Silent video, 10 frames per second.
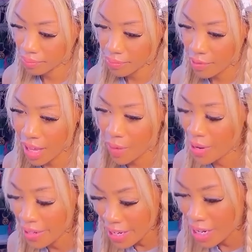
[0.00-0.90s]
Now I'm
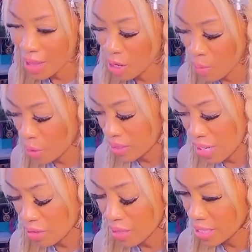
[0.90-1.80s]
hearing another
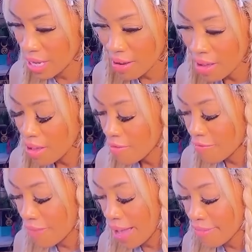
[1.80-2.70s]
motorcycle. That's like
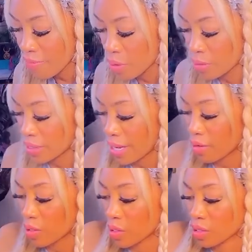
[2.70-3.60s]
five
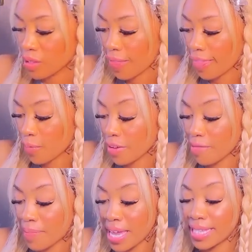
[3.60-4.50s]
motorcycles. We have
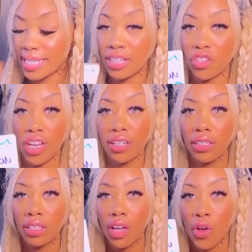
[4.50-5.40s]
pay attention.
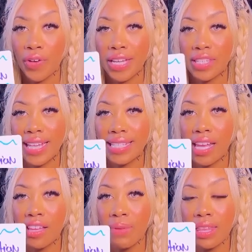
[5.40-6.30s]
Okay, so that's
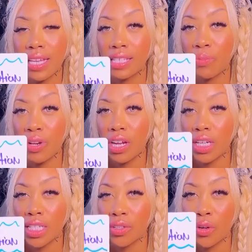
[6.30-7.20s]
telling me that someone here
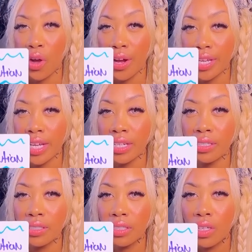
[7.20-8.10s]
is clairaudient
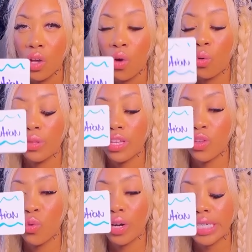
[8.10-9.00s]
or that
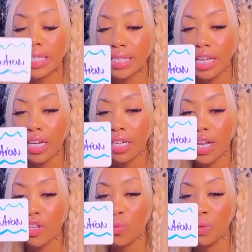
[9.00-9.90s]
you are a seer
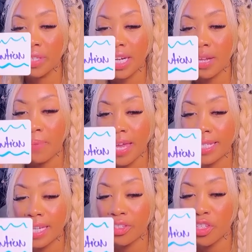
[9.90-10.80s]
and you really need to pay
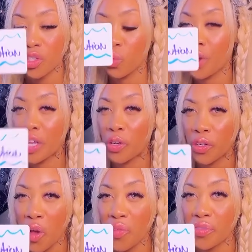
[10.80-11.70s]
attention to what your
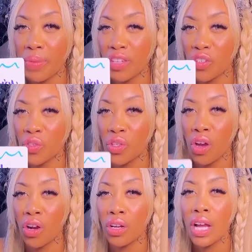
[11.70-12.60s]
confirmations
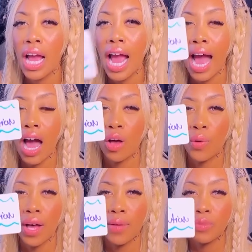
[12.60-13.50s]
are, how
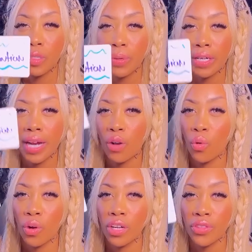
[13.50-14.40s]
spirit
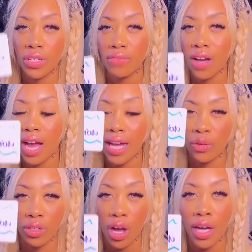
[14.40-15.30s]
or the divine
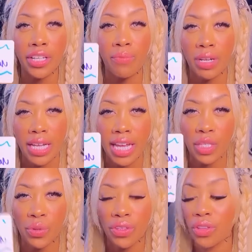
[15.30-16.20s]
or God
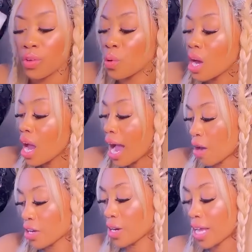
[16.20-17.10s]
communicates with you, how
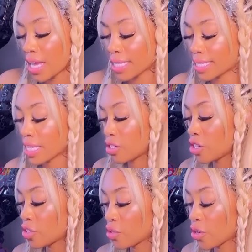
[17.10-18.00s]
your
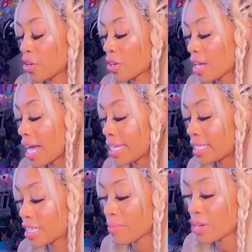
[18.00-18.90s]
ancestors or your
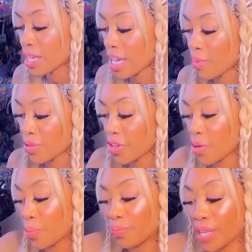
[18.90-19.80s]
guides communicate with
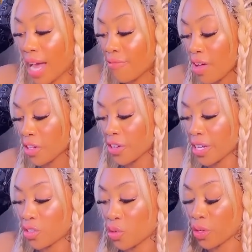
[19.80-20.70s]
you. Yeah, follow your
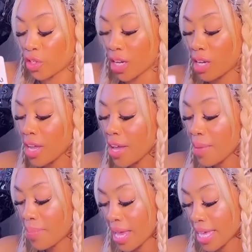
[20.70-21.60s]
intuition.
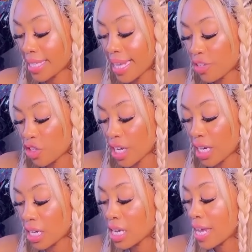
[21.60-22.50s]
Pay attention
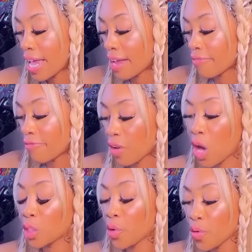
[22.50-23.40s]
and follow